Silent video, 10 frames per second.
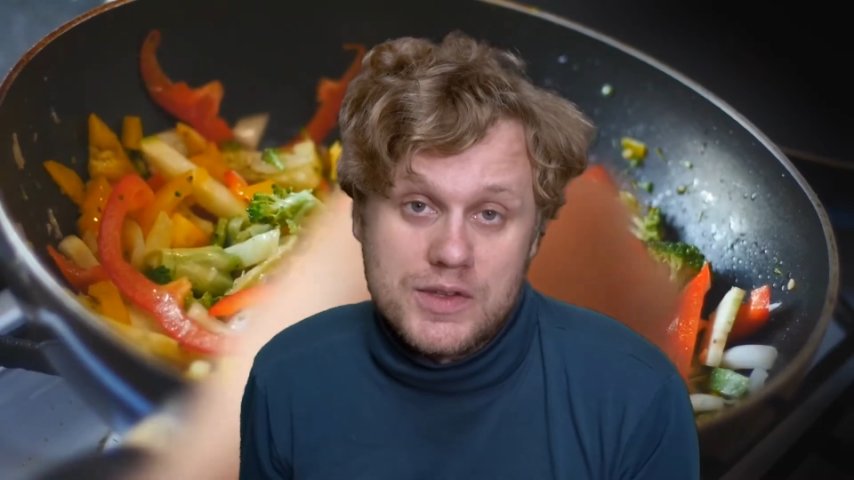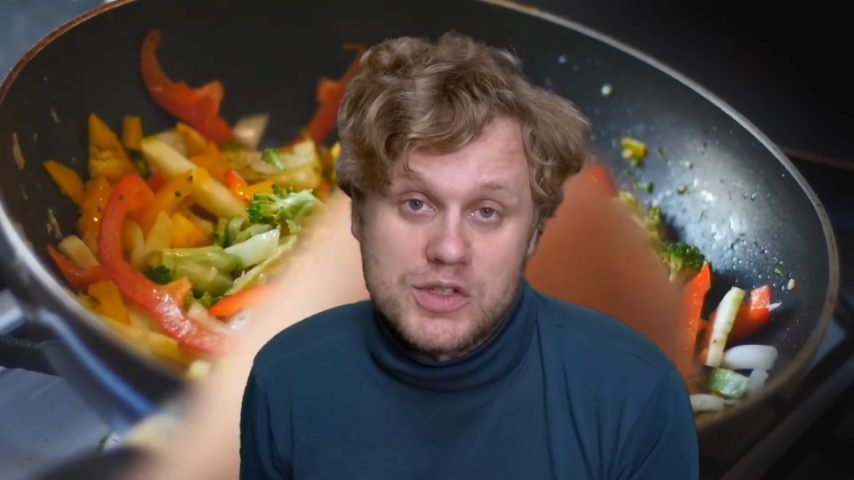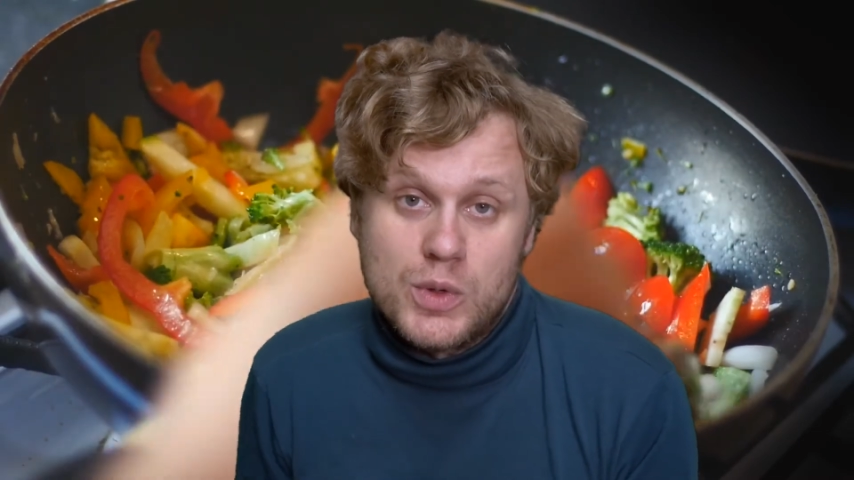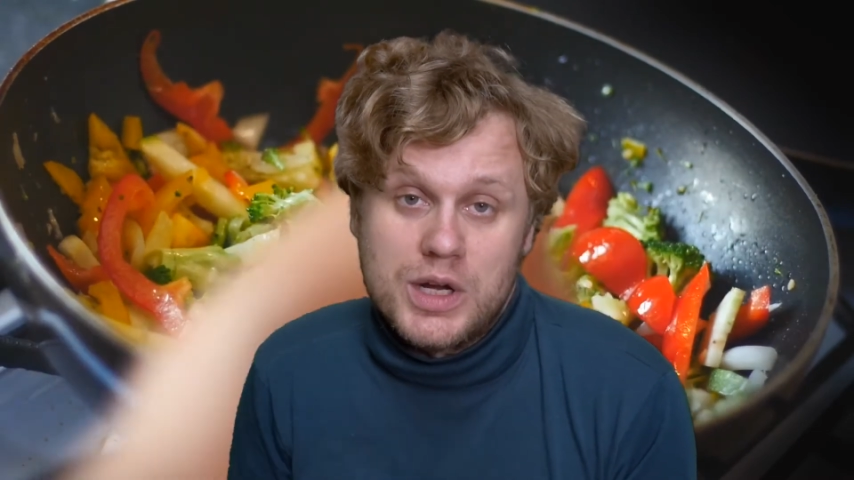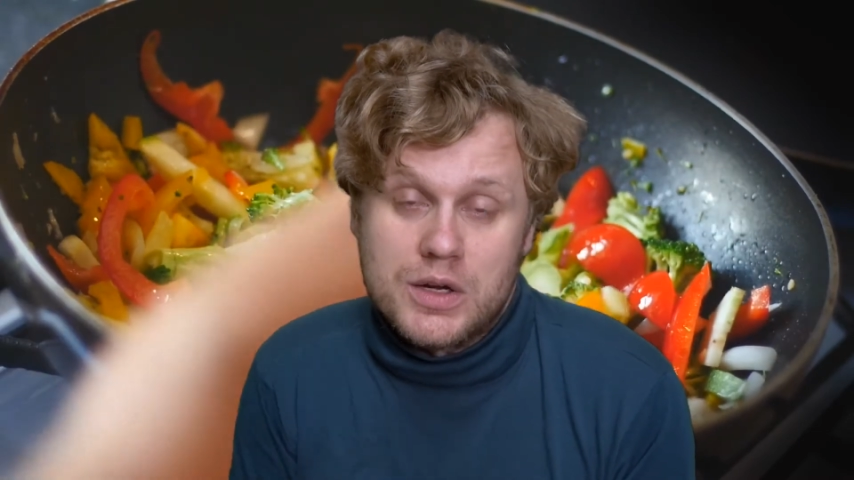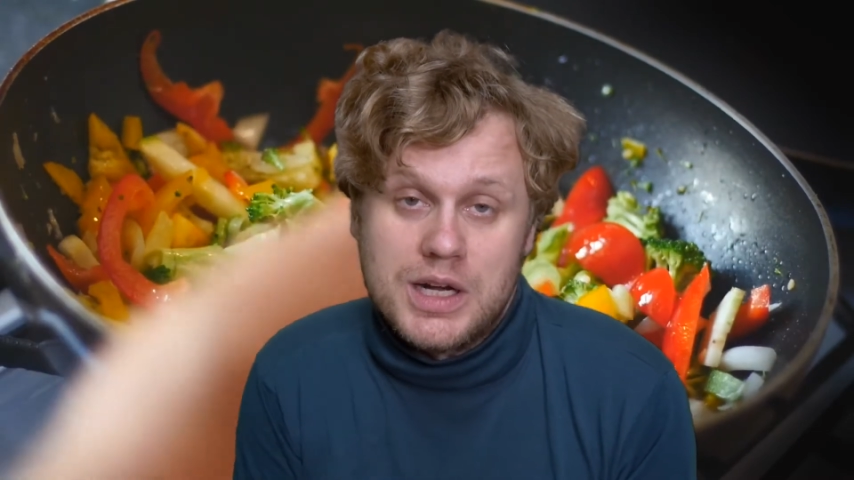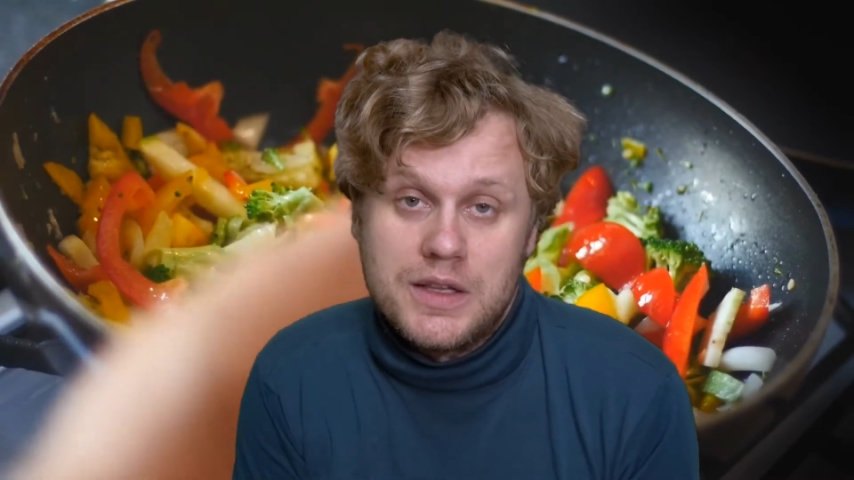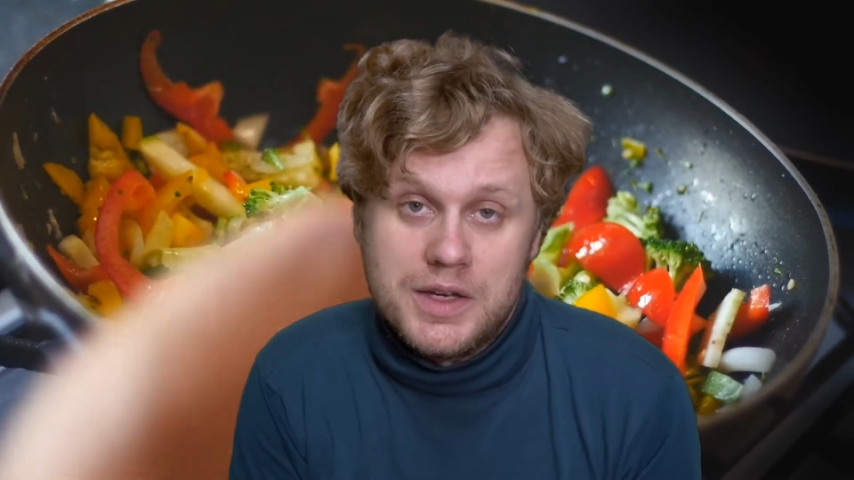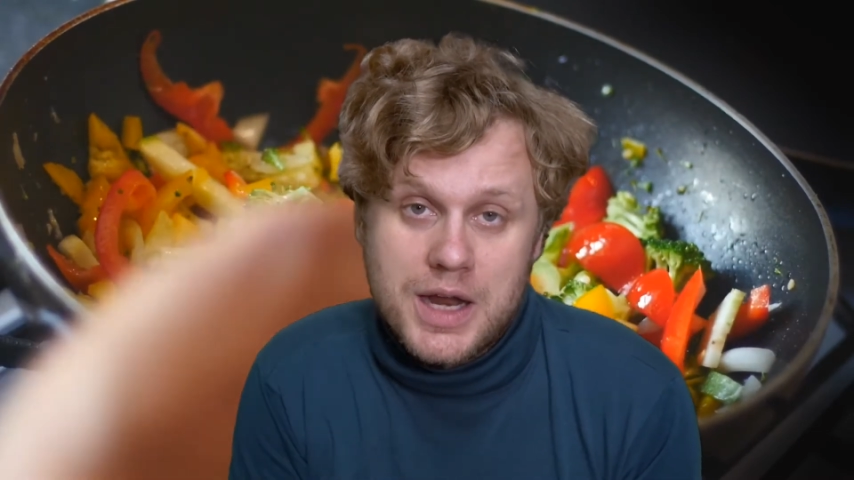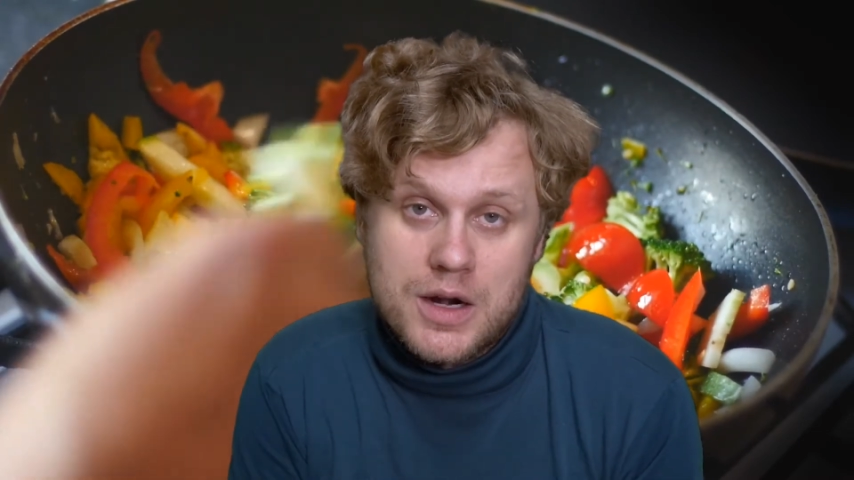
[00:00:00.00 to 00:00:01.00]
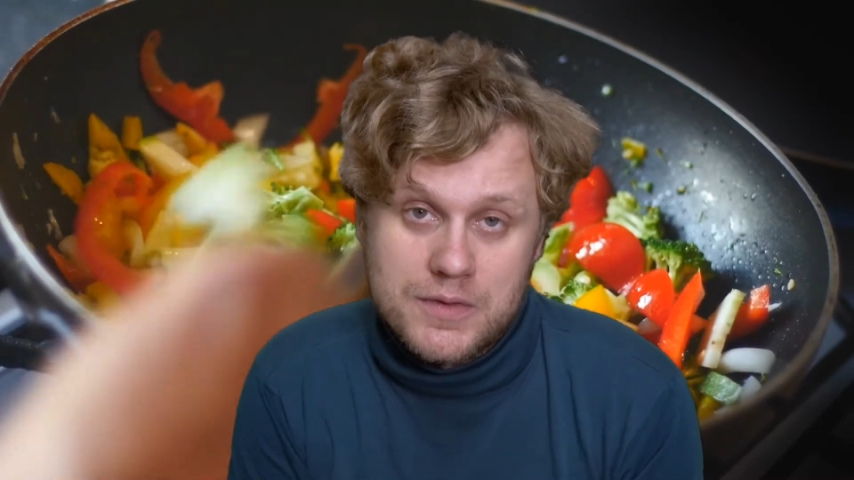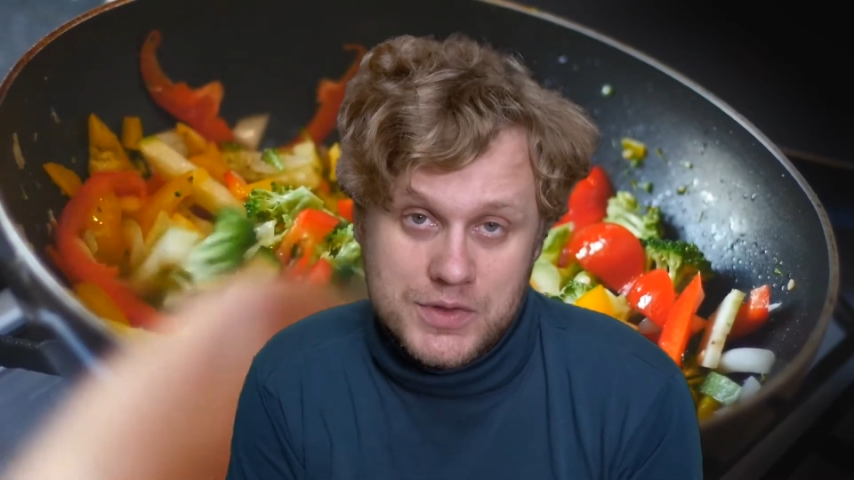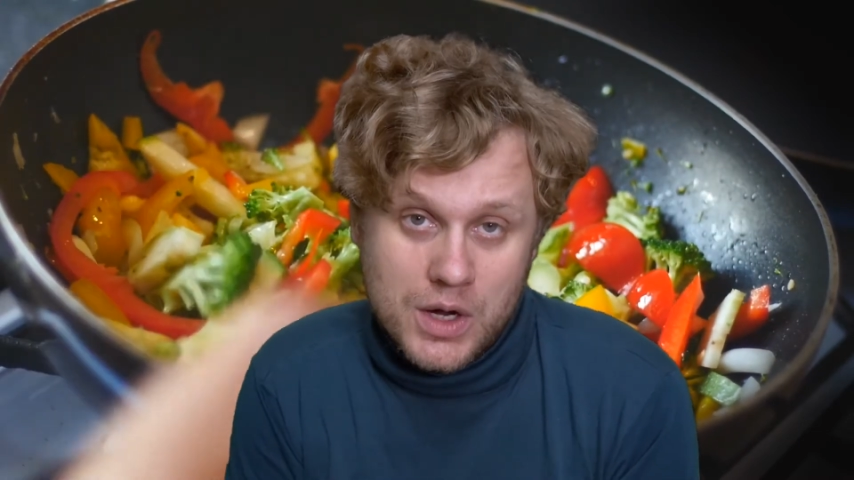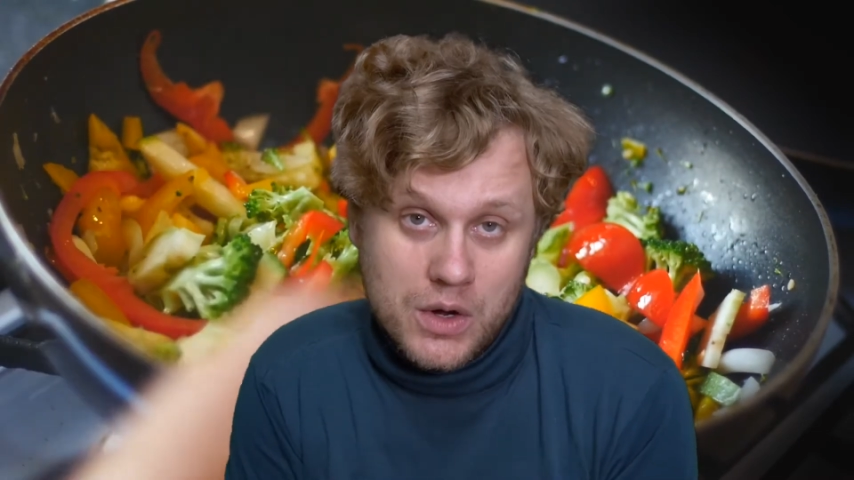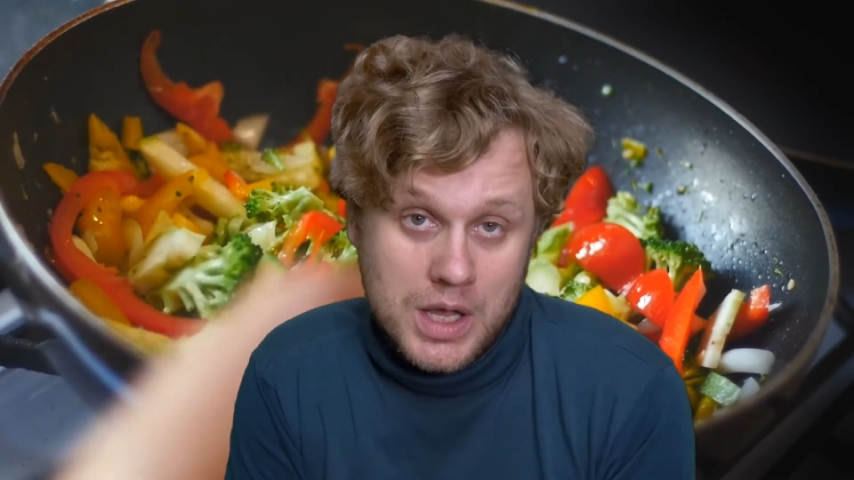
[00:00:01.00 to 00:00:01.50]
This is where you're creating the narrative.
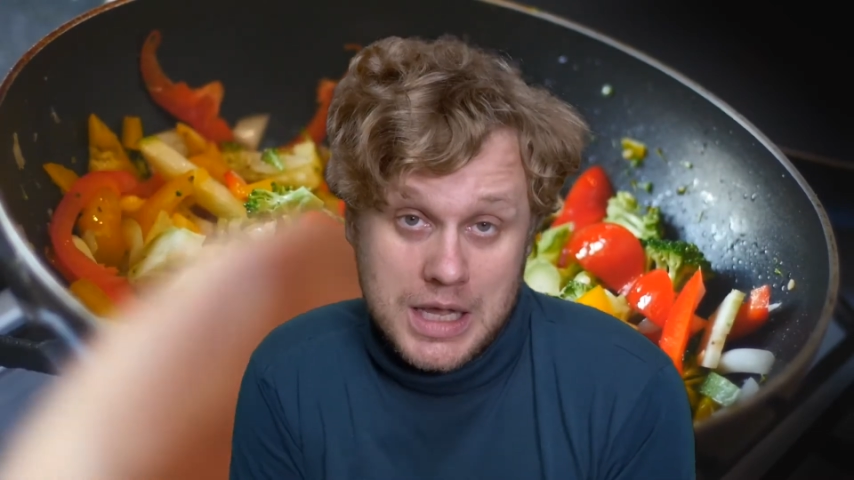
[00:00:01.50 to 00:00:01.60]
So